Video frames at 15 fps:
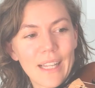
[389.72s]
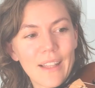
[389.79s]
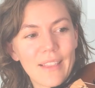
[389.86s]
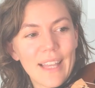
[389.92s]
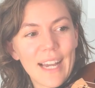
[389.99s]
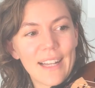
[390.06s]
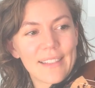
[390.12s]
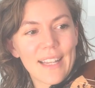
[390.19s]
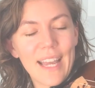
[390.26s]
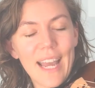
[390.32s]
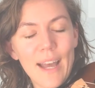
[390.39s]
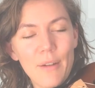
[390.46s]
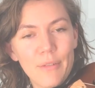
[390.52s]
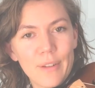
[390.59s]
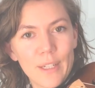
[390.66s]
That's
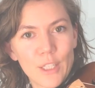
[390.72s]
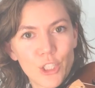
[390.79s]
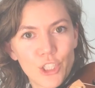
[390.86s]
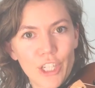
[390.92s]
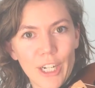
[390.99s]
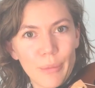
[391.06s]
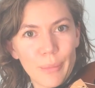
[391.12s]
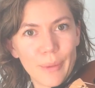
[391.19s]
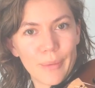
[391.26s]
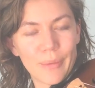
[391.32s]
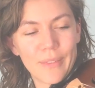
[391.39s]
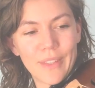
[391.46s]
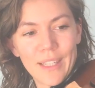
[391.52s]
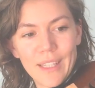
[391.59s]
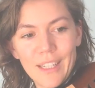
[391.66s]
F sharp.
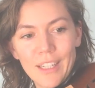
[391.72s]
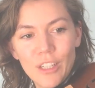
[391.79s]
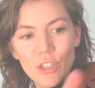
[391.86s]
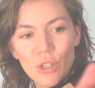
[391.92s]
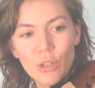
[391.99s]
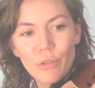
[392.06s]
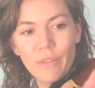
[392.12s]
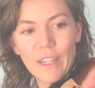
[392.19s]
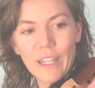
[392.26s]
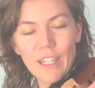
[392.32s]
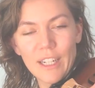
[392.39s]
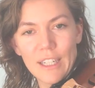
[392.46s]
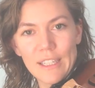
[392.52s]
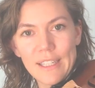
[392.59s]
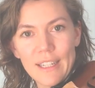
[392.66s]
2
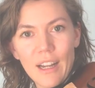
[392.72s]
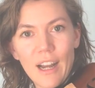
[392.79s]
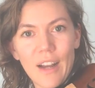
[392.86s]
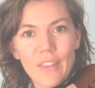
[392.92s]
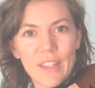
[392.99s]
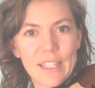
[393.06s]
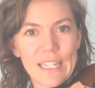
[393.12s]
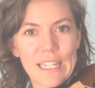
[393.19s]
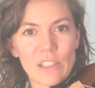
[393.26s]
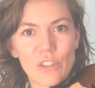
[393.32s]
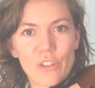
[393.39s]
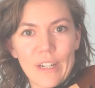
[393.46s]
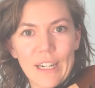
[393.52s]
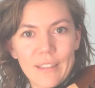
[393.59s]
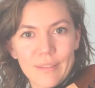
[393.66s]
fingers on the D
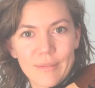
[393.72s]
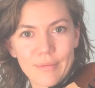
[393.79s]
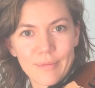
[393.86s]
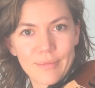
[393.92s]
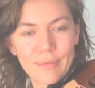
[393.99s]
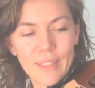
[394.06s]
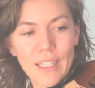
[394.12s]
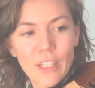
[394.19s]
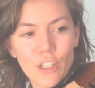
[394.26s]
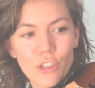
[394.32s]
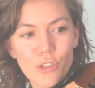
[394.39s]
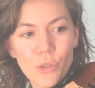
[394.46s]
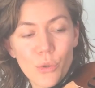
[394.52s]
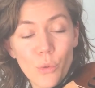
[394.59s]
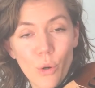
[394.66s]
string.
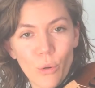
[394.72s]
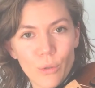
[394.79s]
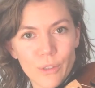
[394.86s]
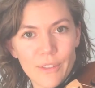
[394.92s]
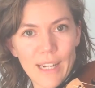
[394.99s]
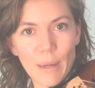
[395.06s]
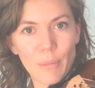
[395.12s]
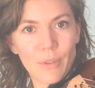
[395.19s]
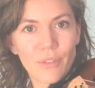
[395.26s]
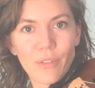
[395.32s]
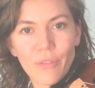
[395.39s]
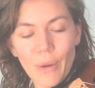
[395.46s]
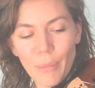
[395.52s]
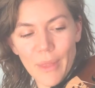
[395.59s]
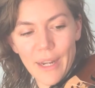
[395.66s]
2 whole steps
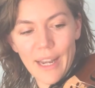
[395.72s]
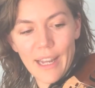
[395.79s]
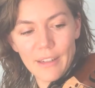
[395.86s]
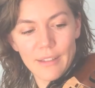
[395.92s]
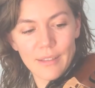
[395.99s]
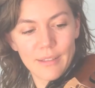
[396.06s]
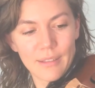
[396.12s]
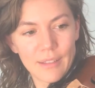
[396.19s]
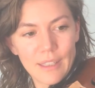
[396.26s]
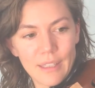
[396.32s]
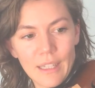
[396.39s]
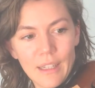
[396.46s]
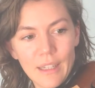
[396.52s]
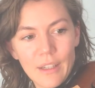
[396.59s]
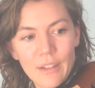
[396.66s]
from the nut.
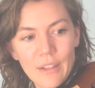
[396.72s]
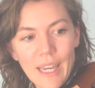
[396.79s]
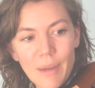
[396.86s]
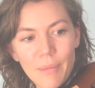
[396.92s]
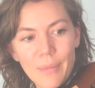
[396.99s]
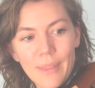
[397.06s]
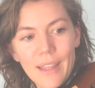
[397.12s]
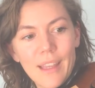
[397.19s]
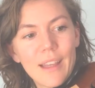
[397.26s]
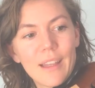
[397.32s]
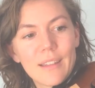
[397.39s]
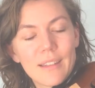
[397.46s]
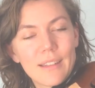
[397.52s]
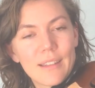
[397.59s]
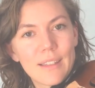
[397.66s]
Okay?
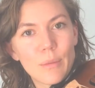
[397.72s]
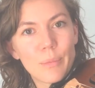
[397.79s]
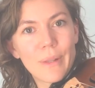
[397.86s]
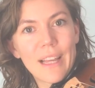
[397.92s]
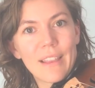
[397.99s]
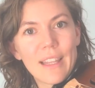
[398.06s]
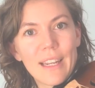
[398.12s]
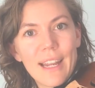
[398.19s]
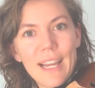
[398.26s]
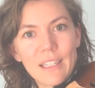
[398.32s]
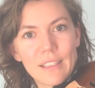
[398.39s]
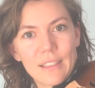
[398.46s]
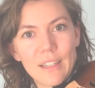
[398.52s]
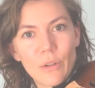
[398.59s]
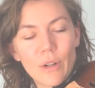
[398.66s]
To play the
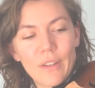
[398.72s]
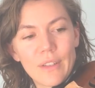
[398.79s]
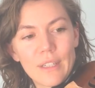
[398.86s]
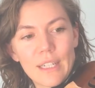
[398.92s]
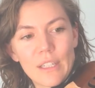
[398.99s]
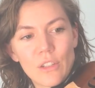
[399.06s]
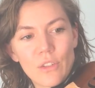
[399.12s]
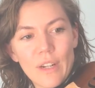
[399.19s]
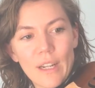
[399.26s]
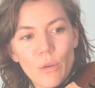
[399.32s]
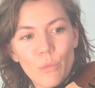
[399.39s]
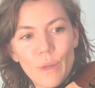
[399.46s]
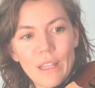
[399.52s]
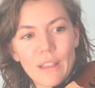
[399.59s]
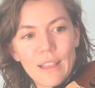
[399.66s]
next note on the D string,
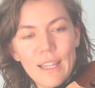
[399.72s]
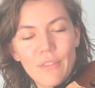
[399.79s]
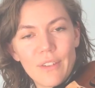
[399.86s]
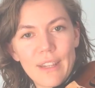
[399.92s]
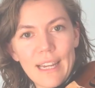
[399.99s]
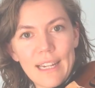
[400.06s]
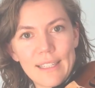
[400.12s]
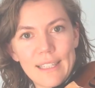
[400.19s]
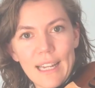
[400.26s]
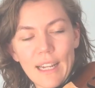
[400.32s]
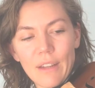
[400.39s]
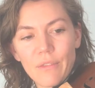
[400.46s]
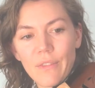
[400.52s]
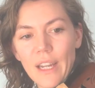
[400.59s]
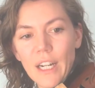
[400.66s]
we lift that
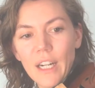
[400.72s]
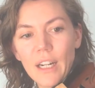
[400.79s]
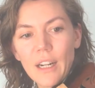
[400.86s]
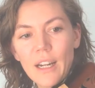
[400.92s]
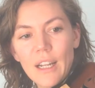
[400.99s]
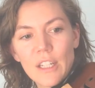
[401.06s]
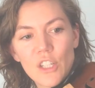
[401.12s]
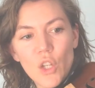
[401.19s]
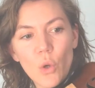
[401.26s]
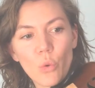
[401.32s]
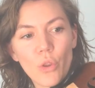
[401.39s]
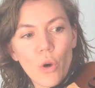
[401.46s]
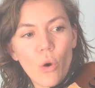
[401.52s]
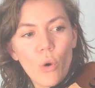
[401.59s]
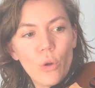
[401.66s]
second finger, so
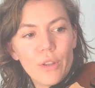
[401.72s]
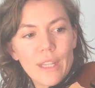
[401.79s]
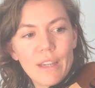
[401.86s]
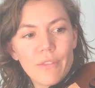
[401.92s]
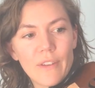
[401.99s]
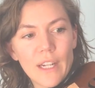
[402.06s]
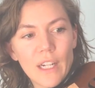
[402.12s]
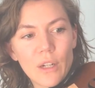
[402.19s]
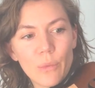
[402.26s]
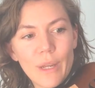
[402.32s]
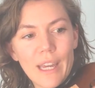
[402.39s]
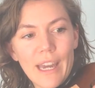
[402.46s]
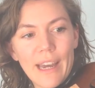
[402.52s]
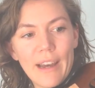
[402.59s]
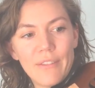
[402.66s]
the only finger we
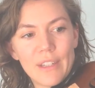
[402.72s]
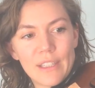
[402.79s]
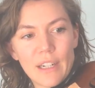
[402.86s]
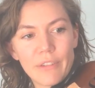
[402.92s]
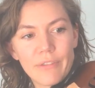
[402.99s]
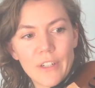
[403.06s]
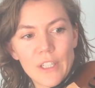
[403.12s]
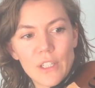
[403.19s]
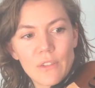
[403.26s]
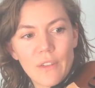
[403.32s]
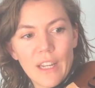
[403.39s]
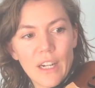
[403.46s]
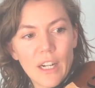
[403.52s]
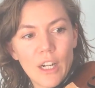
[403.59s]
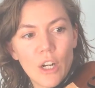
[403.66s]
have is our first
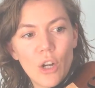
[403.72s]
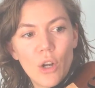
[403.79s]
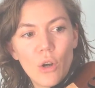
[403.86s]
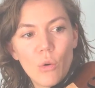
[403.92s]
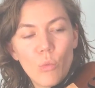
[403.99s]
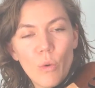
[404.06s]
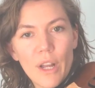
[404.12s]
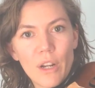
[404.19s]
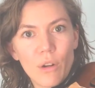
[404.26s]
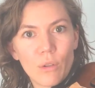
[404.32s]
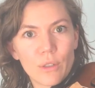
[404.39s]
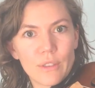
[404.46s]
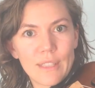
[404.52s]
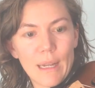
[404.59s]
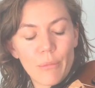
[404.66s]
finger, 1
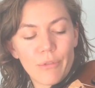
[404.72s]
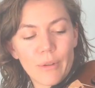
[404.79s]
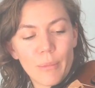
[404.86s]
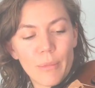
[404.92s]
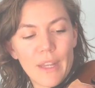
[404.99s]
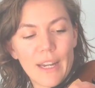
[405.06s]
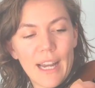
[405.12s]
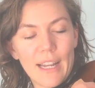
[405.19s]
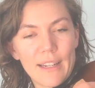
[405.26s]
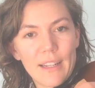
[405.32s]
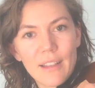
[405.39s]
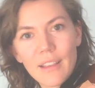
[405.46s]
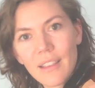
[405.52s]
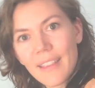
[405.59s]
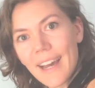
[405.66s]
whole step from the nut.
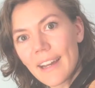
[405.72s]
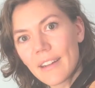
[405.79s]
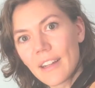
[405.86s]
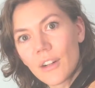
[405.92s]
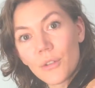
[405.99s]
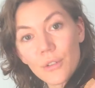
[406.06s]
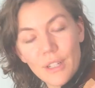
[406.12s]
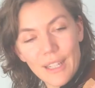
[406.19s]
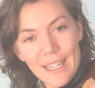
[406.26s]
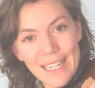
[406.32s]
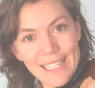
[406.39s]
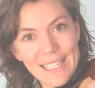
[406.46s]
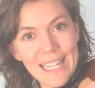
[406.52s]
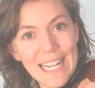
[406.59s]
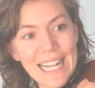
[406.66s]
That note
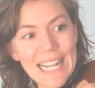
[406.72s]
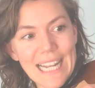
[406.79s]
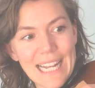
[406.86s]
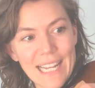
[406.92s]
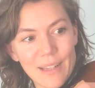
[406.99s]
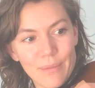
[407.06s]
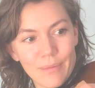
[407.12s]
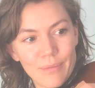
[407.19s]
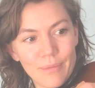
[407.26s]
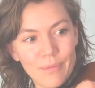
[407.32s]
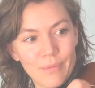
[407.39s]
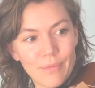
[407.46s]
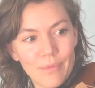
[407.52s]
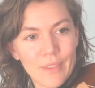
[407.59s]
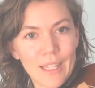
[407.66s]
is E.
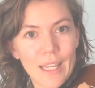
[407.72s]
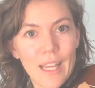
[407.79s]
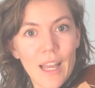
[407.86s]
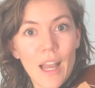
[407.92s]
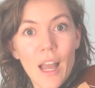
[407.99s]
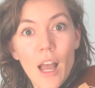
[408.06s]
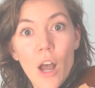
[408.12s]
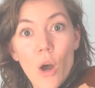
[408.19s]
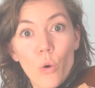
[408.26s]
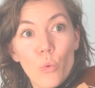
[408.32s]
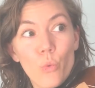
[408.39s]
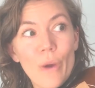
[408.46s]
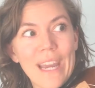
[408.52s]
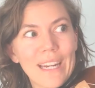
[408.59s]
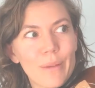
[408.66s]

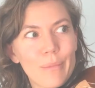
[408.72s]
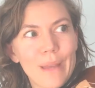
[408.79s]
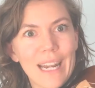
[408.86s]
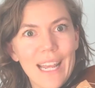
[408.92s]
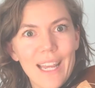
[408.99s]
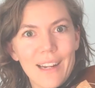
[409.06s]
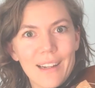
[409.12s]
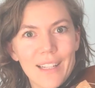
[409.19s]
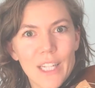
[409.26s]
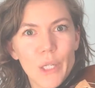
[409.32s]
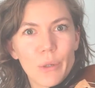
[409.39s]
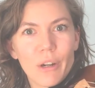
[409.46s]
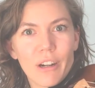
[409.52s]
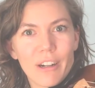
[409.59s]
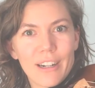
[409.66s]
Wait a minute,
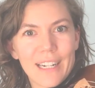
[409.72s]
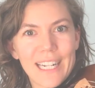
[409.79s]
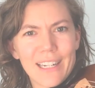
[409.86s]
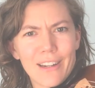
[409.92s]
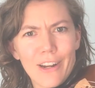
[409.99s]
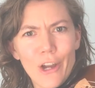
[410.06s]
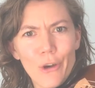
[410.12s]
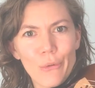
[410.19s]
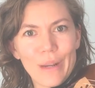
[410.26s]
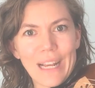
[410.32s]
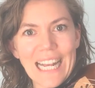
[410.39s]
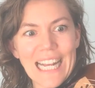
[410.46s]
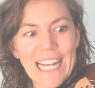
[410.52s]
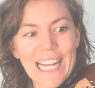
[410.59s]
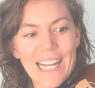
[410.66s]
you already know
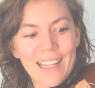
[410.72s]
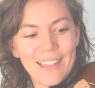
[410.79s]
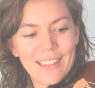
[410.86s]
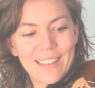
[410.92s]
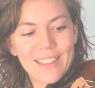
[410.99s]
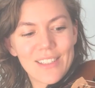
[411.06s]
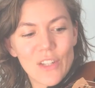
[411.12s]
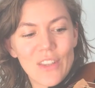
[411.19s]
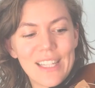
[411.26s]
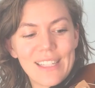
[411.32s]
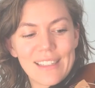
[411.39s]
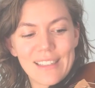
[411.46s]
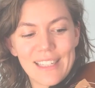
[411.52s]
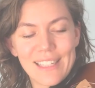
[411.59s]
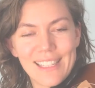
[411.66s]
E. So this
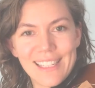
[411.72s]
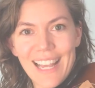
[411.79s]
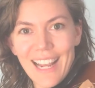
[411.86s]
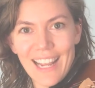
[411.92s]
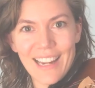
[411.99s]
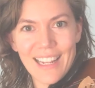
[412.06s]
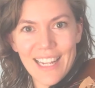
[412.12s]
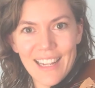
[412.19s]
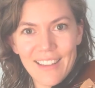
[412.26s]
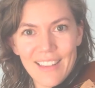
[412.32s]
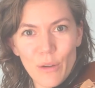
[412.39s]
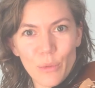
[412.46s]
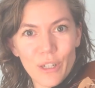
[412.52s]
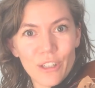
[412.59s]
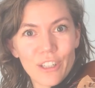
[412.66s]
is the second E
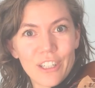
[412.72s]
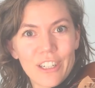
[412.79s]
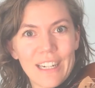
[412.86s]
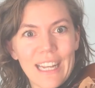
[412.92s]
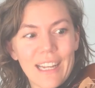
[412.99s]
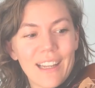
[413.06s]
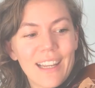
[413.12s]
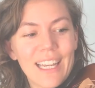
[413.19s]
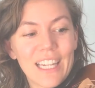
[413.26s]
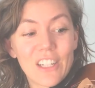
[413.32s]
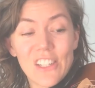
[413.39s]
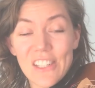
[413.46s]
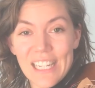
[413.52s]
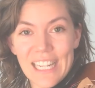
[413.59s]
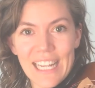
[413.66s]
that we're learning.
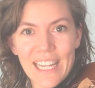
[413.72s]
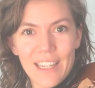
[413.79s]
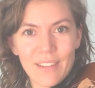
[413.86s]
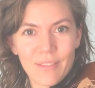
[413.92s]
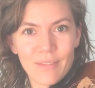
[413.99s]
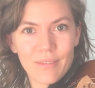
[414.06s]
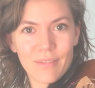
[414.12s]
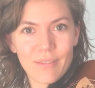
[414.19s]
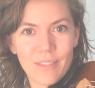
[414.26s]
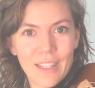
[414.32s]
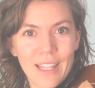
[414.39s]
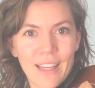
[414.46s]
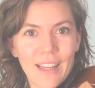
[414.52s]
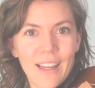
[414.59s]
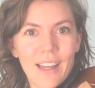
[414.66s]
Here's E,
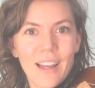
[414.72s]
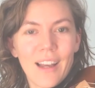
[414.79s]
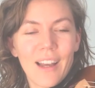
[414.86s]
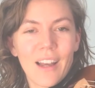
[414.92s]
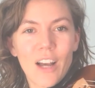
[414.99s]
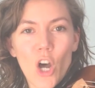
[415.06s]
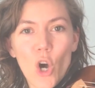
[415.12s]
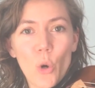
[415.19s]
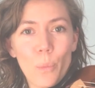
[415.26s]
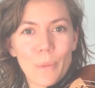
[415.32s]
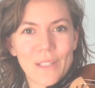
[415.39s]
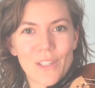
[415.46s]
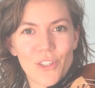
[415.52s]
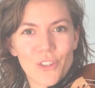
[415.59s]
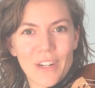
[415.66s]

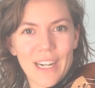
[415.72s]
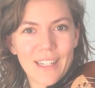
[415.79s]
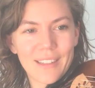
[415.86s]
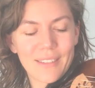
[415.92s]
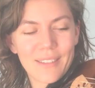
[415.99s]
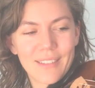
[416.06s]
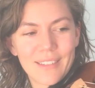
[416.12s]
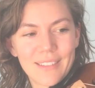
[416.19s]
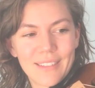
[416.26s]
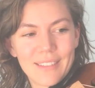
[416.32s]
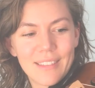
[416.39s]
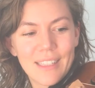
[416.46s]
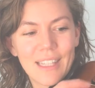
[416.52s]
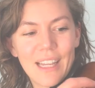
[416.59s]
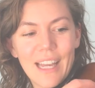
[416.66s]
open string,
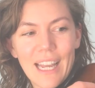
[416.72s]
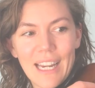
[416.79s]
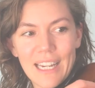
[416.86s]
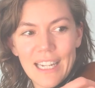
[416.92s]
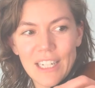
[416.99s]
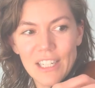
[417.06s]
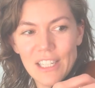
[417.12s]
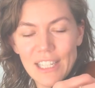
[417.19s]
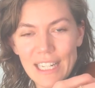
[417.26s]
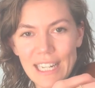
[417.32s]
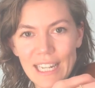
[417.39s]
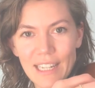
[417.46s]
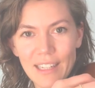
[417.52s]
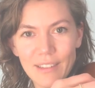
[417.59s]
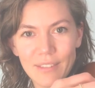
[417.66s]
and here's
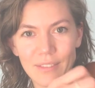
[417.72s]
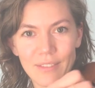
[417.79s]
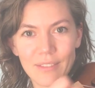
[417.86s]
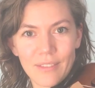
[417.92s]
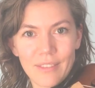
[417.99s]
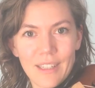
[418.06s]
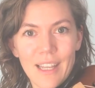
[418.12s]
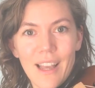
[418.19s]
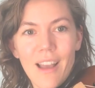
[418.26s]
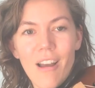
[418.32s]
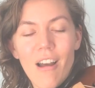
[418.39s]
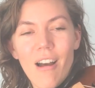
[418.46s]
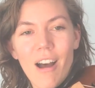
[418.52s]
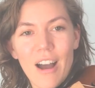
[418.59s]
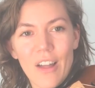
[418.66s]
E
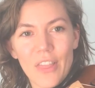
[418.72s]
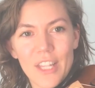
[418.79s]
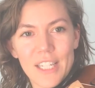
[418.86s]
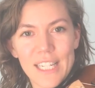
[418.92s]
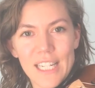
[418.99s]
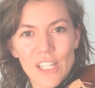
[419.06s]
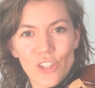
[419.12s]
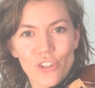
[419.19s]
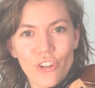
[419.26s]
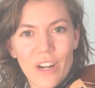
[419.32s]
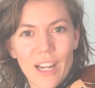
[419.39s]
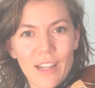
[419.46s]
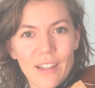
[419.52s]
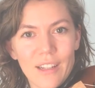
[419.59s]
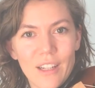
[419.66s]
on the D
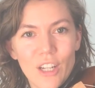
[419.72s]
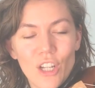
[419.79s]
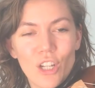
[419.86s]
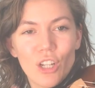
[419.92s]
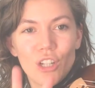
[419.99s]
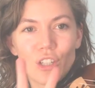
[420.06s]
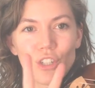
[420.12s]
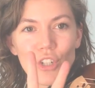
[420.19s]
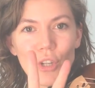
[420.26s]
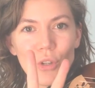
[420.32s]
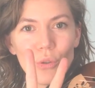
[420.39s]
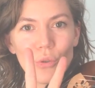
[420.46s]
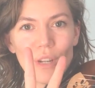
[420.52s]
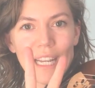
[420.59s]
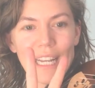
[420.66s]
string.
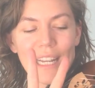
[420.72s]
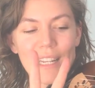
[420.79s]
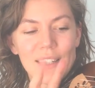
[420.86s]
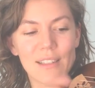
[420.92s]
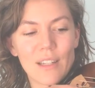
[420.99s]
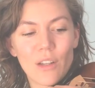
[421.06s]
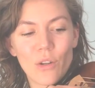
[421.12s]
2 E's,